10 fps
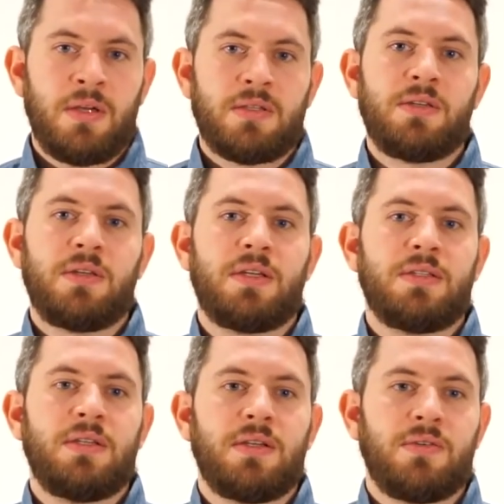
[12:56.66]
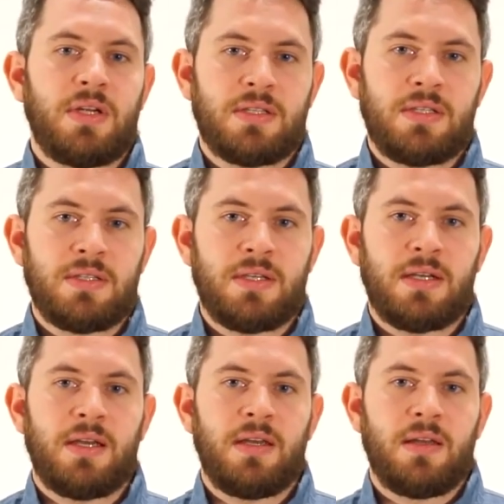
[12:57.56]
So you can see the Rixels are
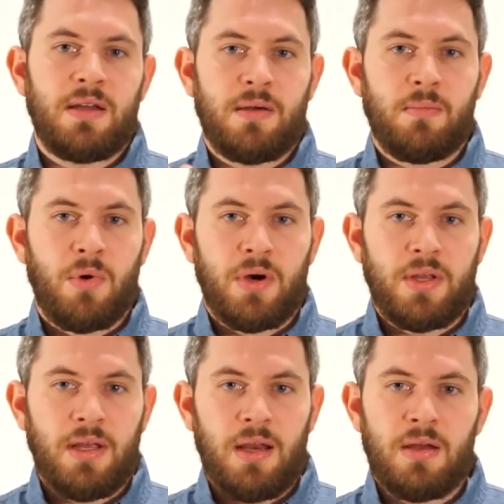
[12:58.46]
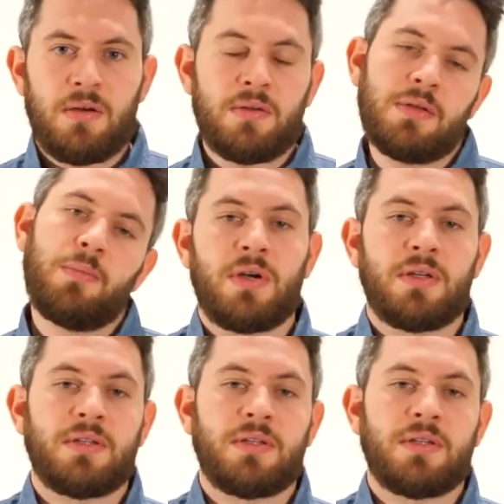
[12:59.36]
getting more yellow, more